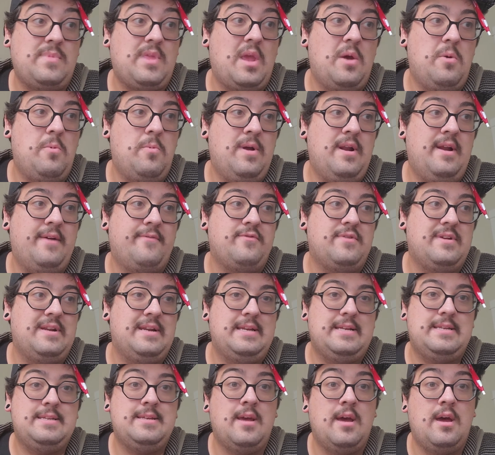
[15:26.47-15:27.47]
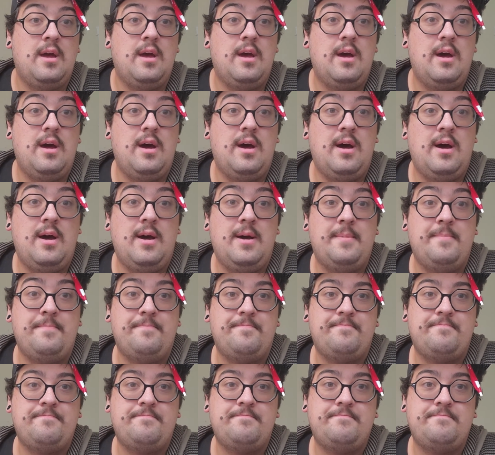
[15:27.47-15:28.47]
Whatever it is.
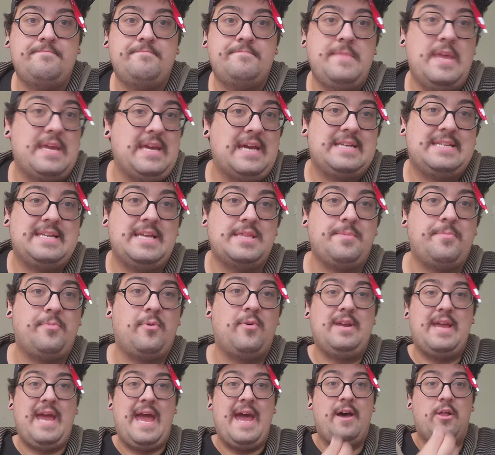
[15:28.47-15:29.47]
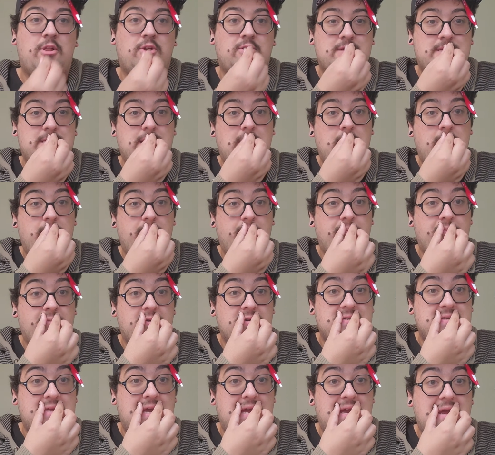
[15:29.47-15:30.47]
You guys get the point. Allers,
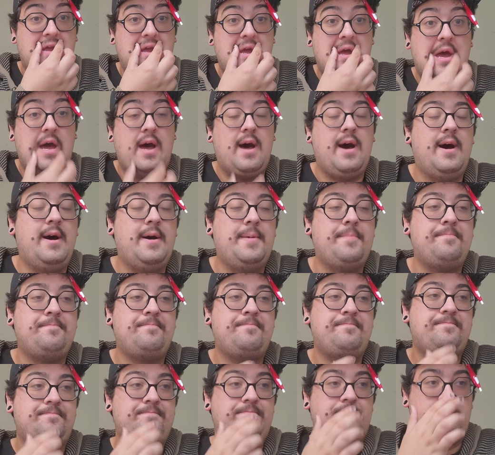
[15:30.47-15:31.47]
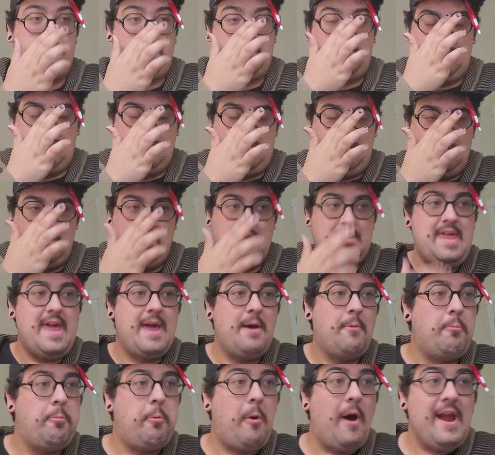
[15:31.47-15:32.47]
per se.
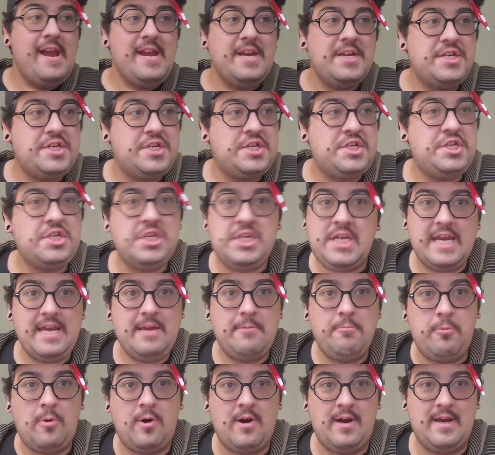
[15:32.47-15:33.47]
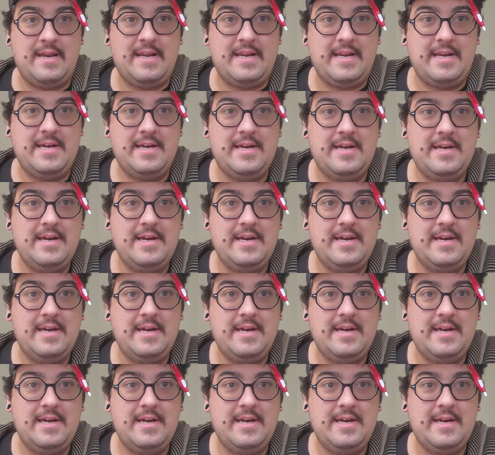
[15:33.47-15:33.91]
Yeah, why is she one?